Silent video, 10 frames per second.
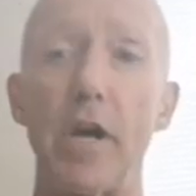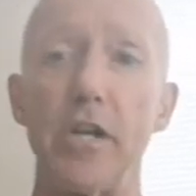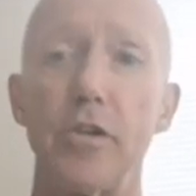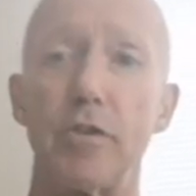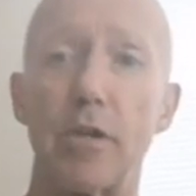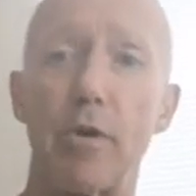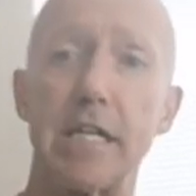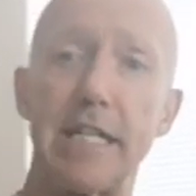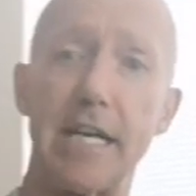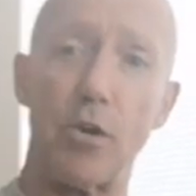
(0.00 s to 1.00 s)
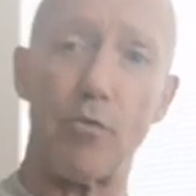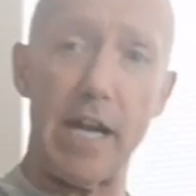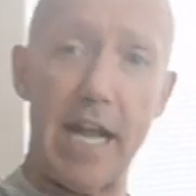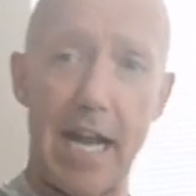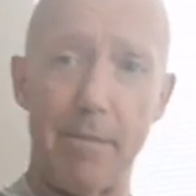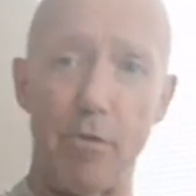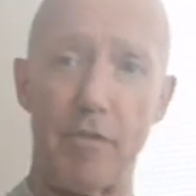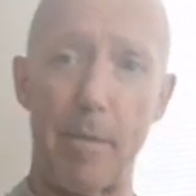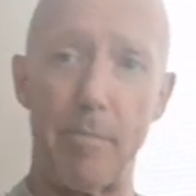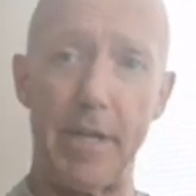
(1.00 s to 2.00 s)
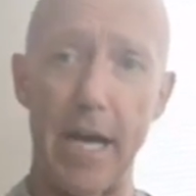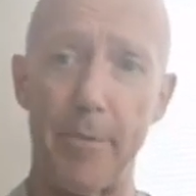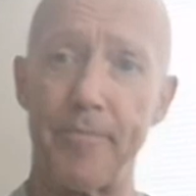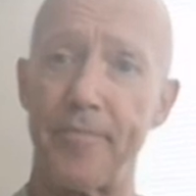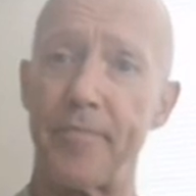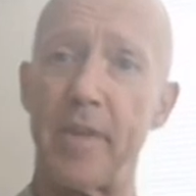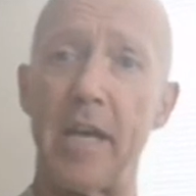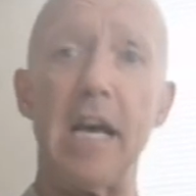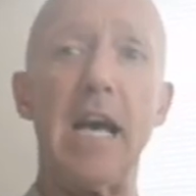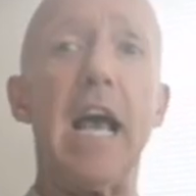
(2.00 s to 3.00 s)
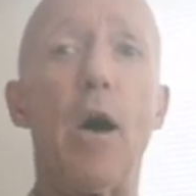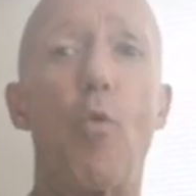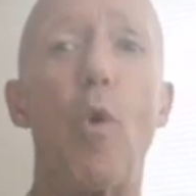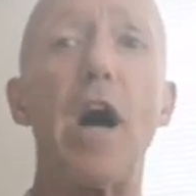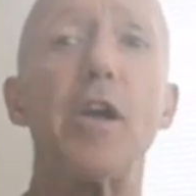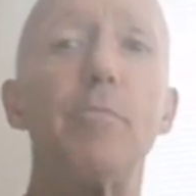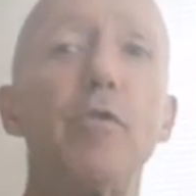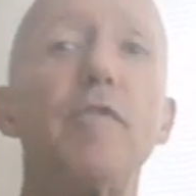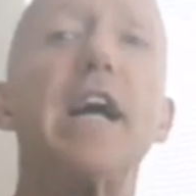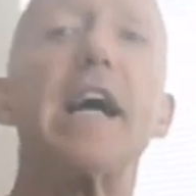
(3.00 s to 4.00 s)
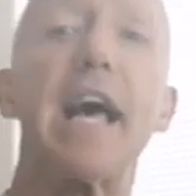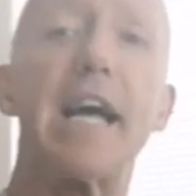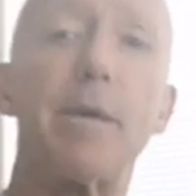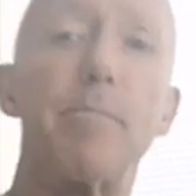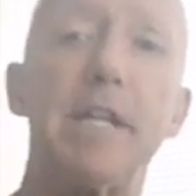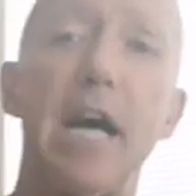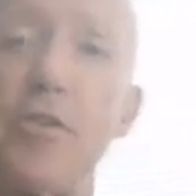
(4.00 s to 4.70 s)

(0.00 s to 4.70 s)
I want you to do is I want you to take your right hand and move it up and down. And while you're moving that hand up and